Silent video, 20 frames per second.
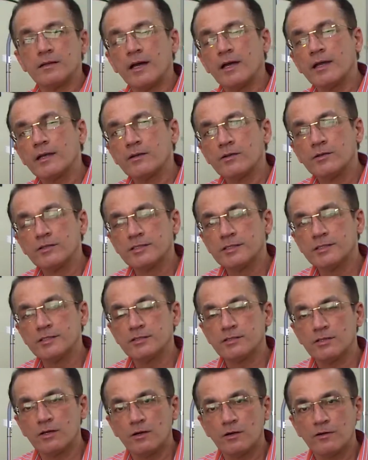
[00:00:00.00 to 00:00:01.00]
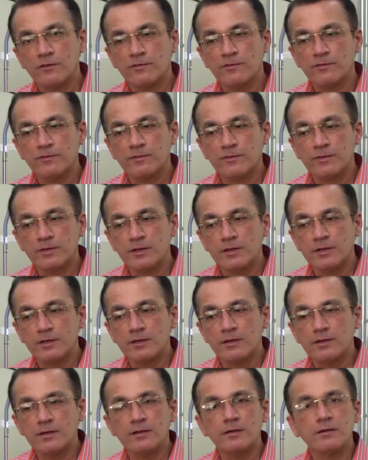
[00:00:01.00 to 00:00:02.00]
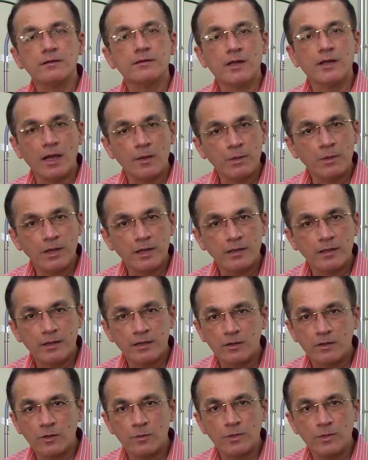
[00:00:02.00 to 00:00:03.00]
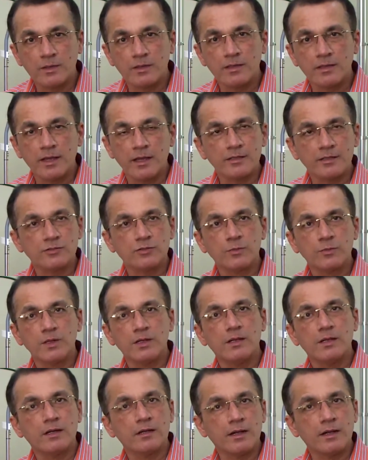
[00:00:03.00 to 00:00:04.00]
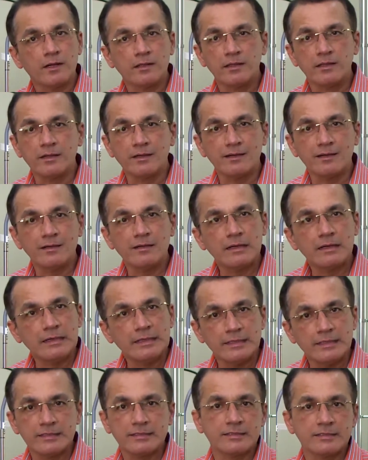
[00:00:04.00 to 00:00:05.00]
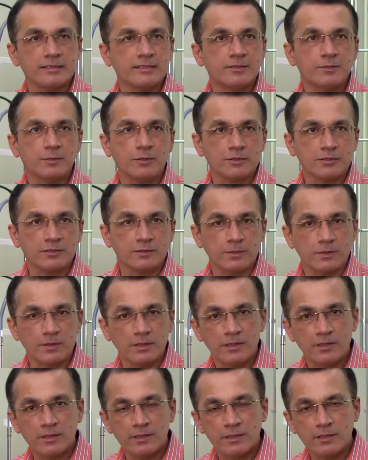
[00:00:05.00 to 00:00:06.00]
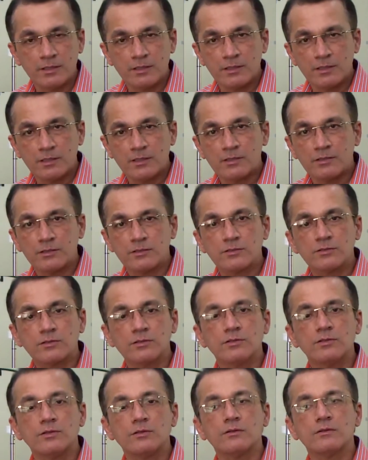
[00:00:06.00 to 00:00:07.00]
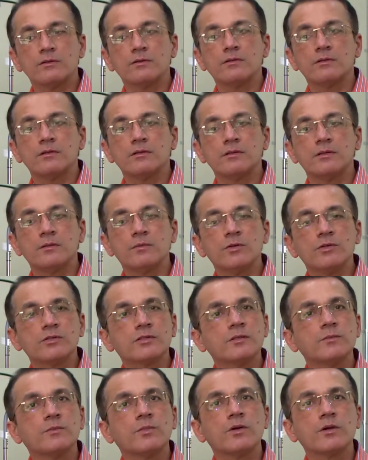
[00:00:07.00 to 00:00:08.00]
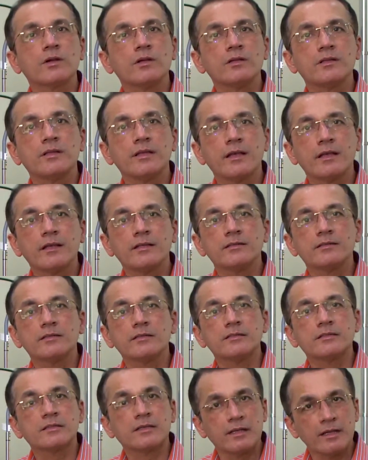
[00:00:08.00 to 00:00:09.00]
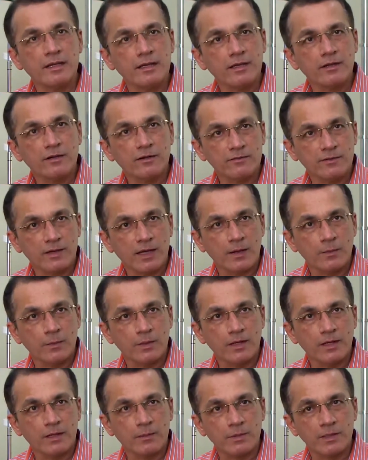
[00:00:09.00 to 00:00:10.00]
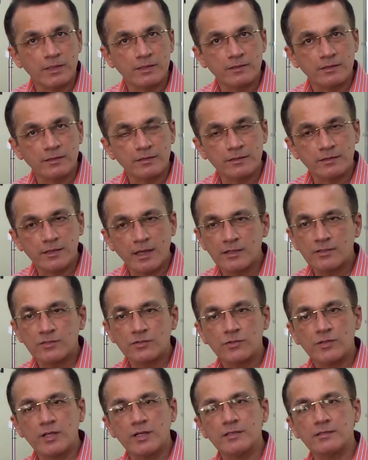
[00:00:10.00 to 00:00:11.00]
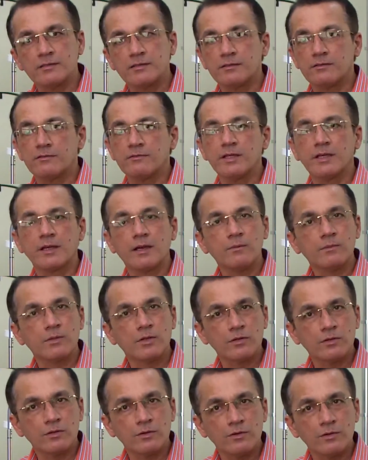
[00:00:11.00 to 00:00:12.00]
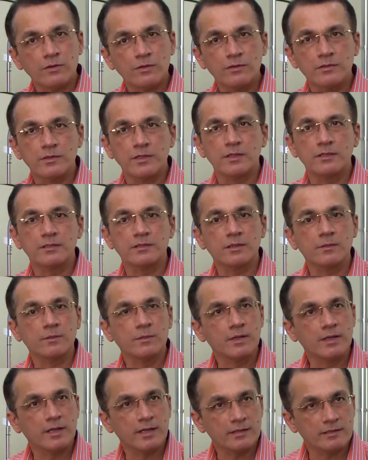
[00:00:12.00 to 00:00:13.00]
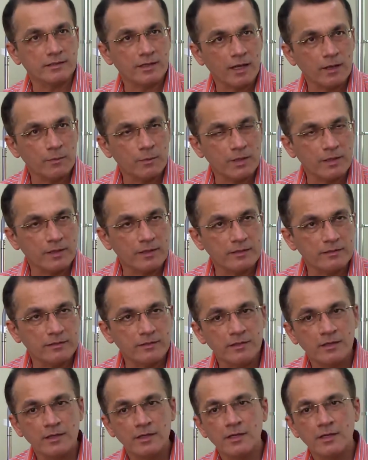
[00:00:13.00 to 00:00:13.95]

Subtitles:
Diagnosis of diabetic retinopathy has to be done at the earliest stage possible. So the most important thing is screening of diabetic patients. As soon as we come to know that somebody has diabetes,